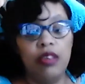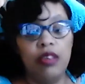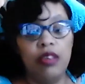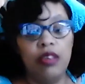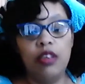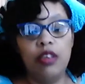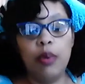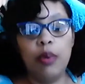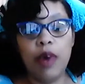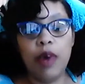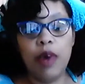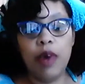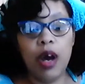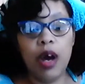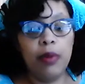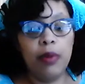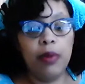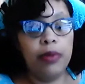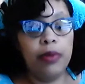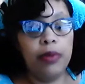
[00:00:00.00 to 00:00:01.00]
no
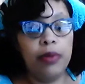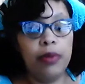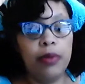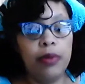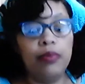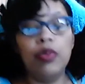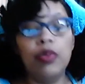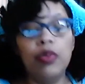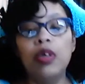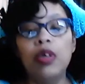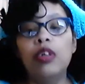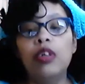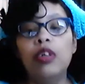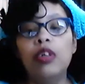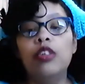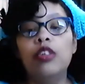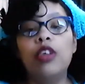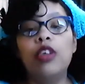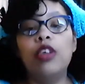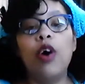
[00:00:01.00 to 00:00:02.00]
problem.
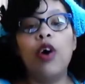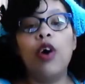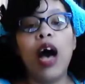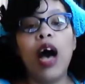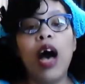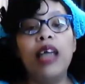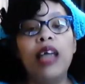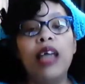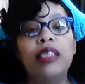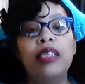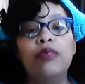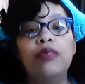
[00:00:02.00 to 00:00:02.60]
So I